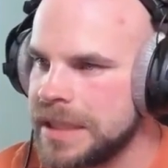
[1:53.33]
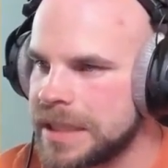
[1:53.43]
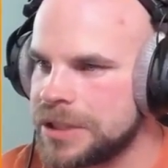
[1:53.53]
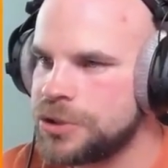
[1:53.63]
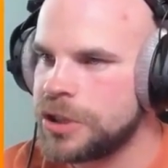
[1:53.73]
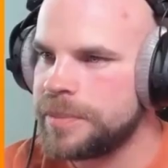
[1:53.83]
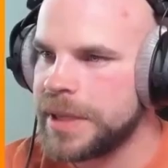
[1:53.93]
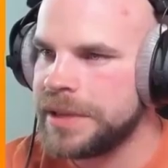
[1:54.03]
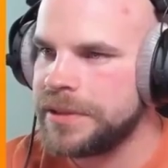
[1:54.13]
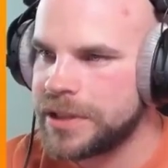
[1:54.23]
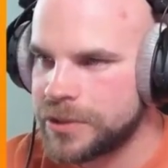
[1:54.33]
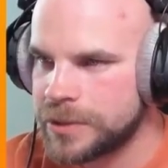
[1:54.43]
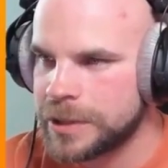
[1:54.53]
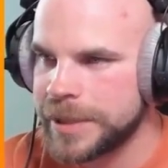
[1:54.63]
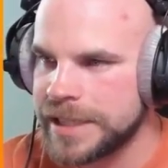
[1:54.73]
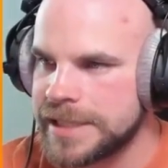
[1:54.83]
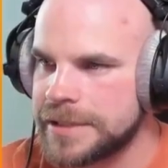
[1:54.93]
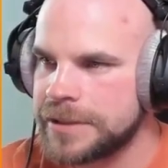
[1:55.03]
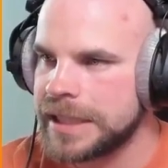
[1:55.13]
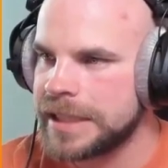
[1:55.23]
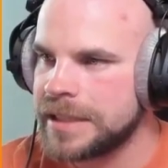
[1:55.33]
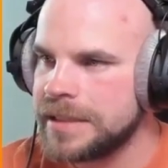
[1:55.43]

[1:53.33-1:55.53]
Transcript: Got to jump in the core of the base. Going to get